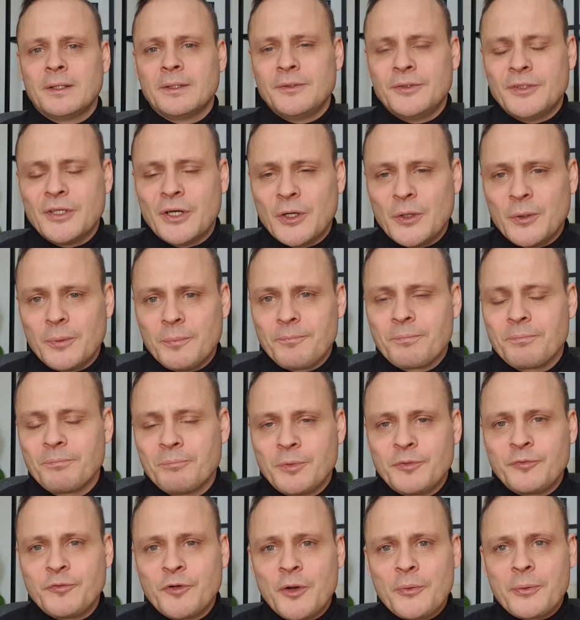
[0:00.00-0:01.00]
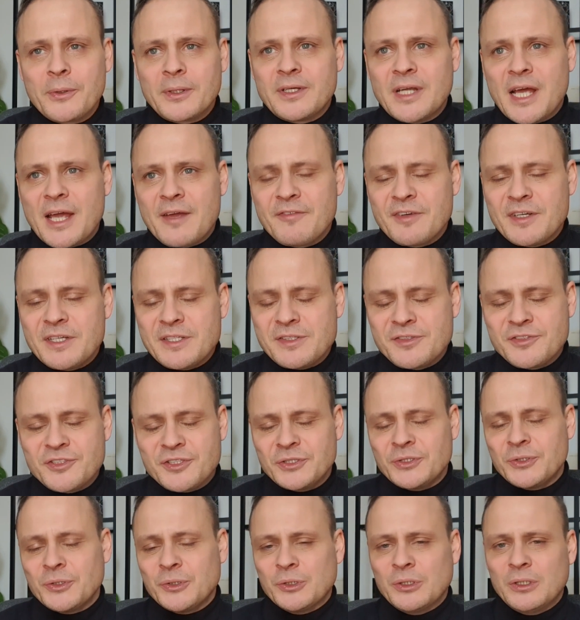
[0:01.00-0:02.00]
Now, before we dive
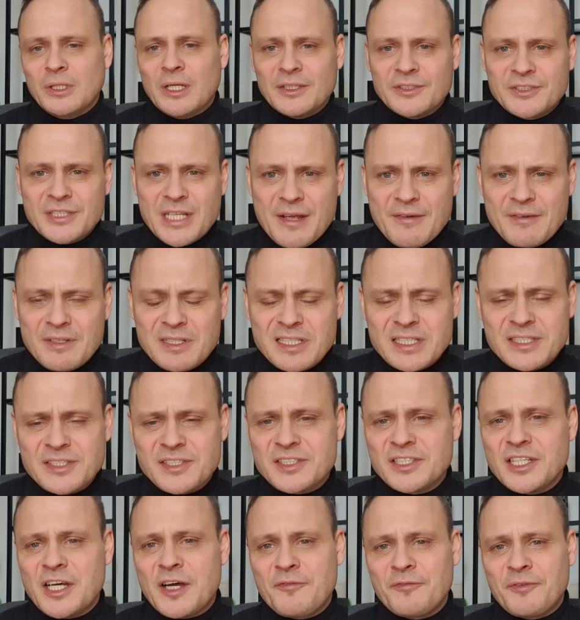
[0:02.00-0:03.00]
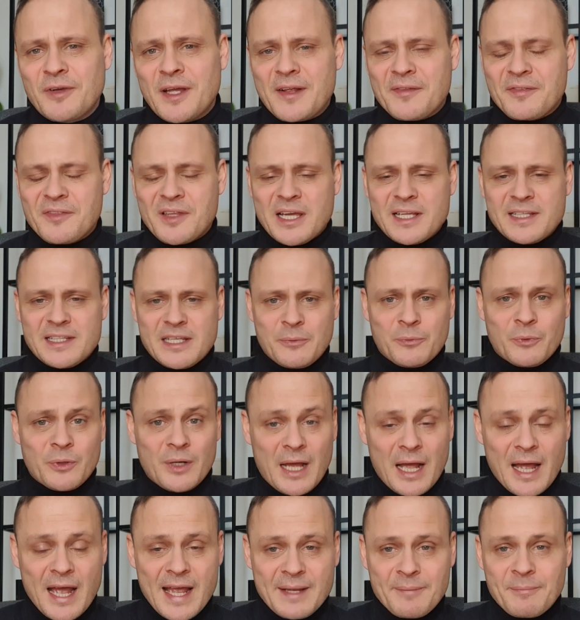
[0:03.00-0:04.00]
into longevity and stuff like that and
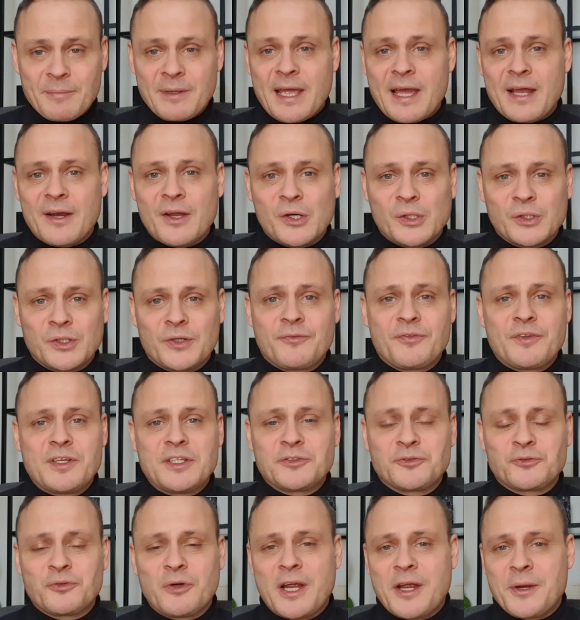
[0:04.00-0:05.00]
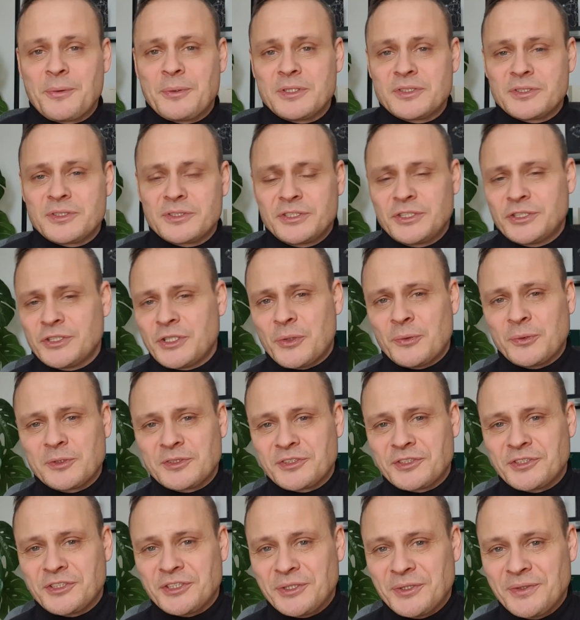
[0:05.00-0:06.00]
what I get out of this fragrance, you know what
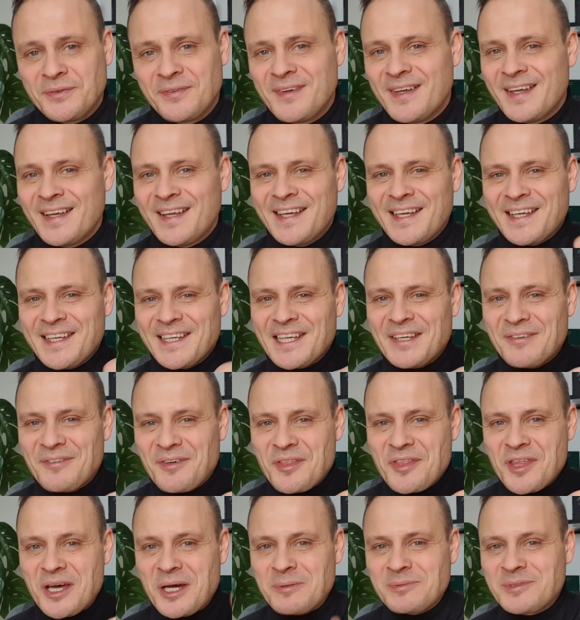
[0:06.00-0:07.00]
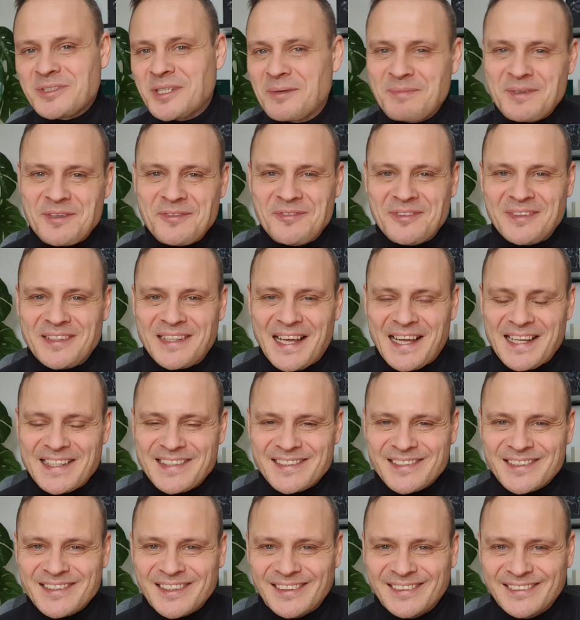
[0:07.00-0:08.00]
to do. Give a thumbs up if you like
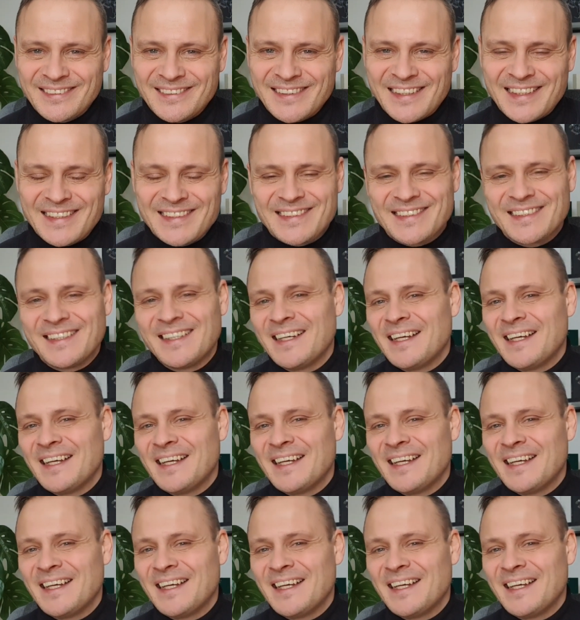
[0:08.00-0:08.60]
the content.